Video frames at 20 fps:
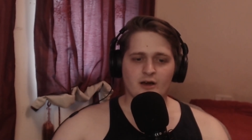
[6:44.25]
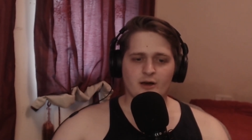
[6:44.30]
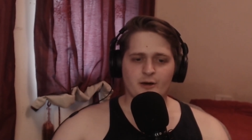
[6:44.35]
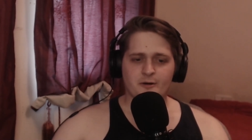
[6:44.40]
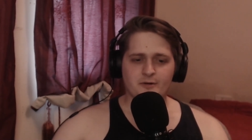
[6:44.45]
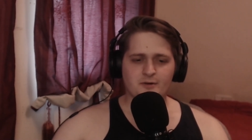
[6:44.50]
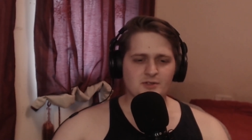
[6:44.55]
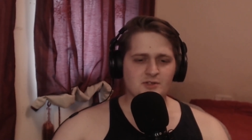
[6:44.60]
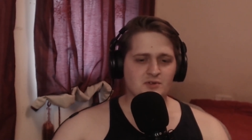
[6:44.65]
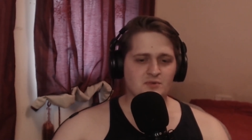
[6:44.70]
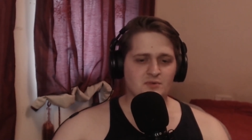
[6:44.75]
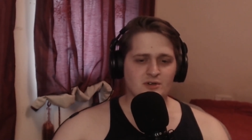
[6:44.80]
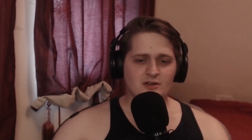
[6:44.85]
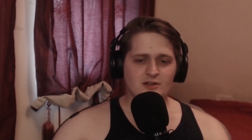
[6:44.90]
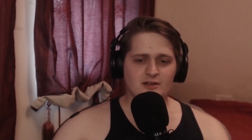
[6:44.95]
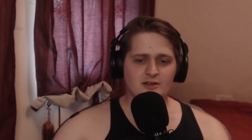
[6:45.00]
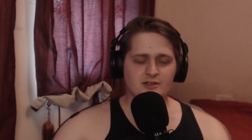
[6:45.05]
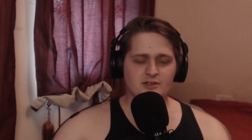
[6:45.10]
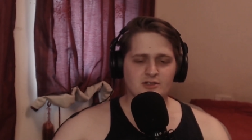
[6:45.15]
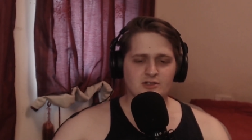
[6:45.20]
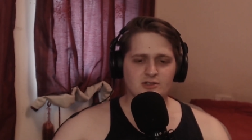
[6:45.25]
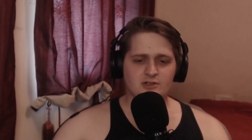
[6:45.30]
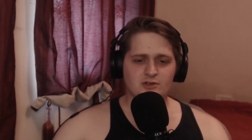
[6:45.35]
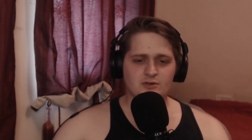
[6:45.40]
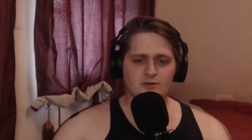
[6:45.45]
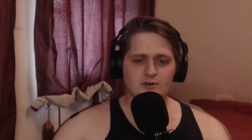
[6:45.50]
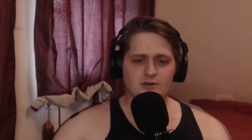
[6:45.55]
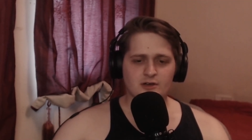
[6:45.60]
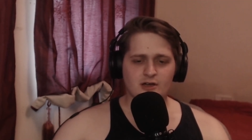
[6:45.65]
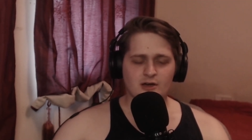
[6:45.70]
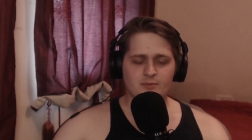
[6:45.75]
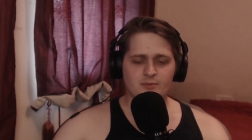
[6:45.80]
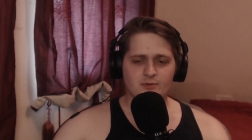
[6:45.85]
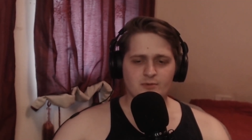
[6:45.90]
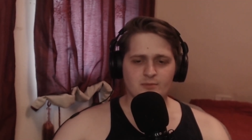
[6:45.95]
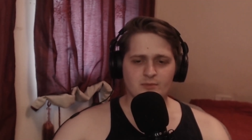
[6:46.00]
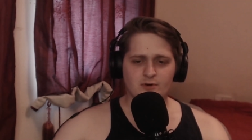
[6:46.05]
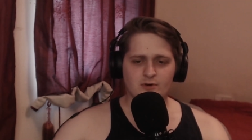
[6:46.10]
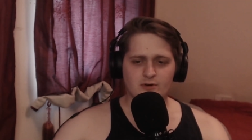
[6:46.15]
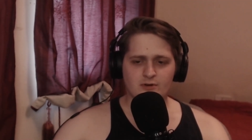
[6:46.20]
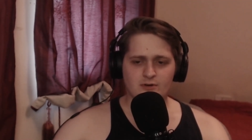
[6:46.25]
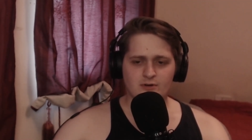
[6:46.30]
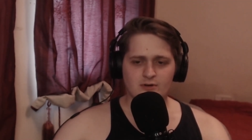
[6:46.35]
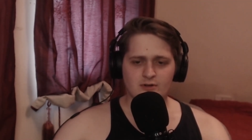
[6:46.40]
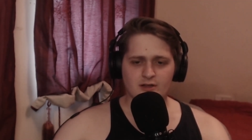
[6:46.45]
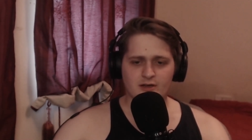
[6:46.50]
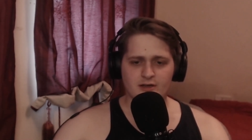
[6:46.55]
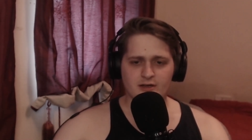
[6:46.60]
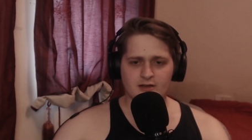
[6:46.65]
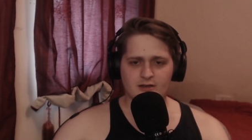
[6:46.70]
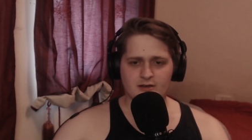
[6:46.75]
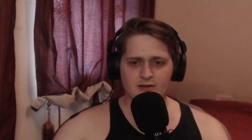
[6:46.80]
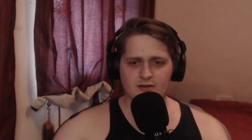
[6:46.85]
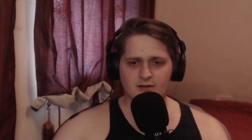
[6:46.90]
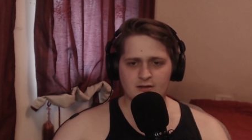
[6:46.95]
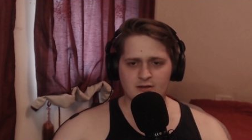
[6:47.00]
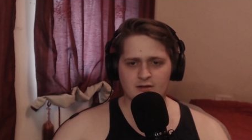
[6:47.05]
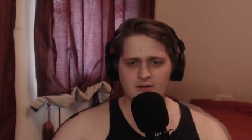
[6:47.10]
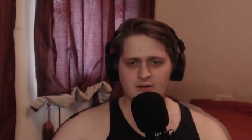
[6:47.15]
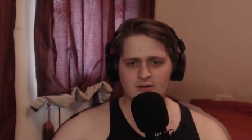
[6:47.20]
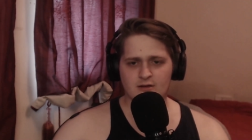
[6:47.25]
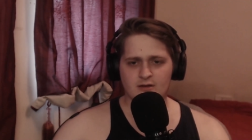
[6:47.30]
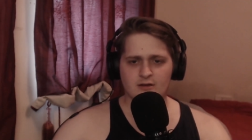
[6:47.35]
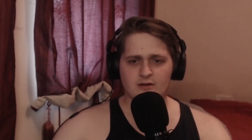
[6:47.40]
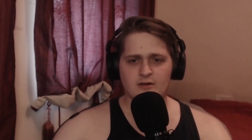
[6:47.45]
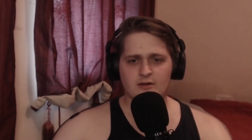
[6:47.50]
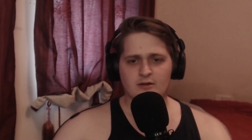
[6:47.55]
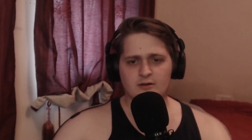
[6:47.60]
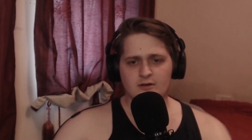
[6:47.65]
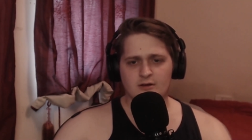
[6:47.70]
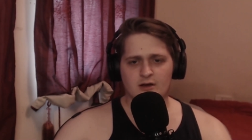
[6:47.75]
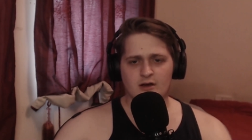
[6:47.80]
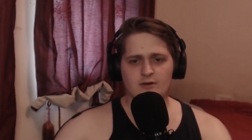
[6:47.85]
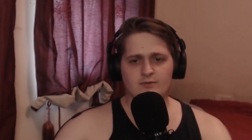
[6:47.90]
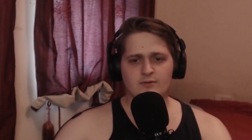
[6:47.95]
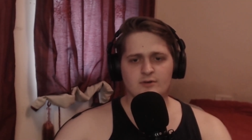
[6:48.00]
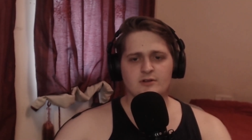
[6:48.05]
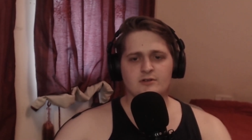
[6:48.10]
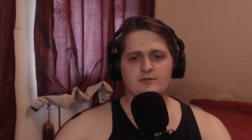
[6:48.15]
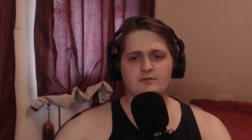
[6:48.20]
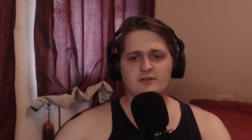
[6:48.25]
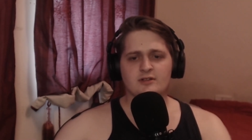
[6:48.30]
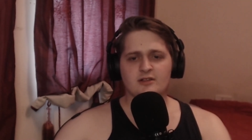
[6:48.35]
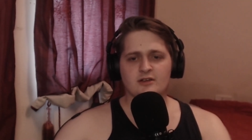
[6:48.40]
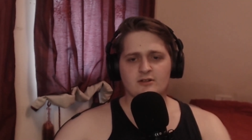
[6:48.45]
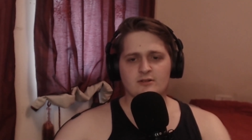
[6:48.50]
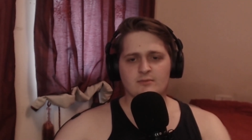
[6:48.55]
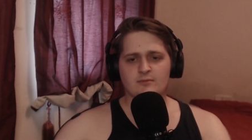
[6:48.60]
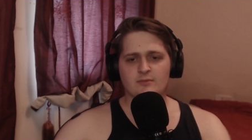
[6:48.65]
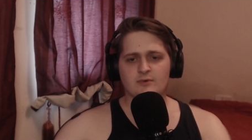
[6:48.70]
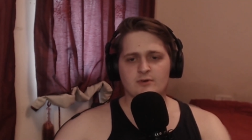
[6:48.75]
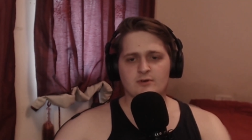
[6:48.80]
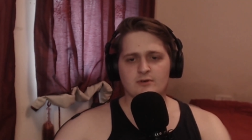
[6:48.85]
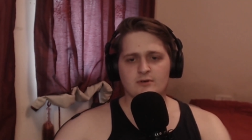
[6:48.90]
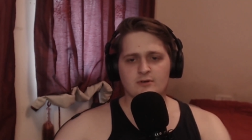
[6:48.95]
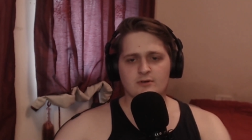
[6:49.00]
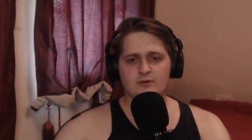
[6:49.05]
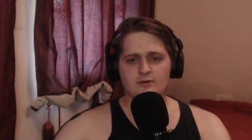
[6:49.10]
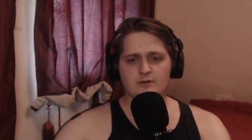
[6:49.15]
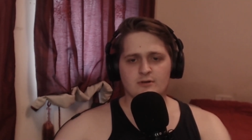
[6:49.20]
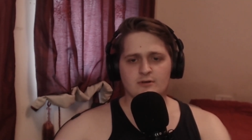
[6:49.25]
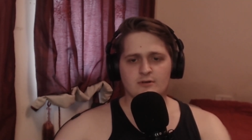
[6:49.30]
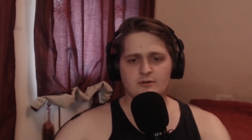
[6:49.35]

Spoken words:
I also want to like just do a couple more, like, I want to do a little more,